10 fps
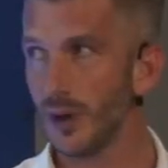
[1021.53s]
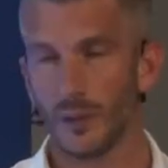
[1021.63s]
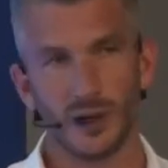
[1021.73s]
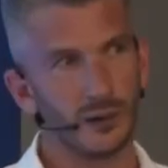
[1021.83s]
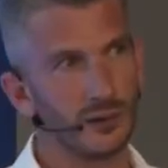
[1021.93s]

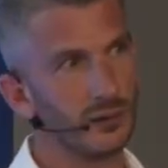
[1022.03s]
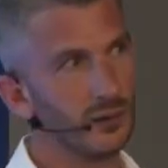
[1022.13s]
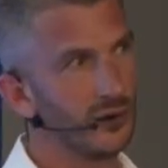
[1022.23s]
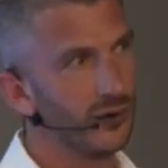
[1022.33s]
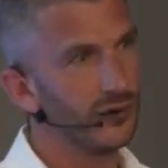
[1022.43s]
Well,
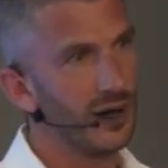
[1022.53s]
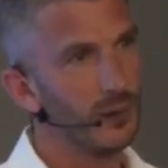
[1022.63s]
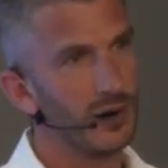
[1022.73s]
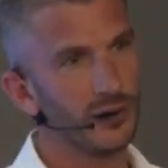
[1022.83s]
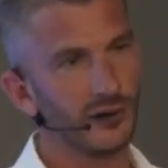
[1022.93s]
it's the same
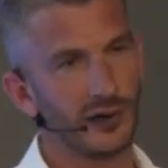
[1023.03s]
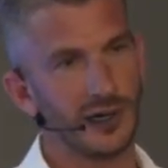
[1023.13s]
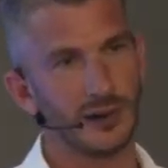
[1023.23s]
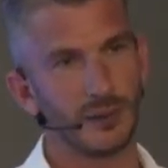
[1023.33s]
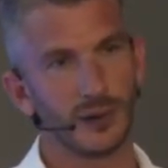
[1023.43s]
with our
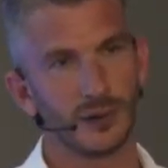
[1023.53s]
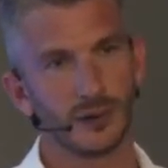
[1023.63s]
sleep.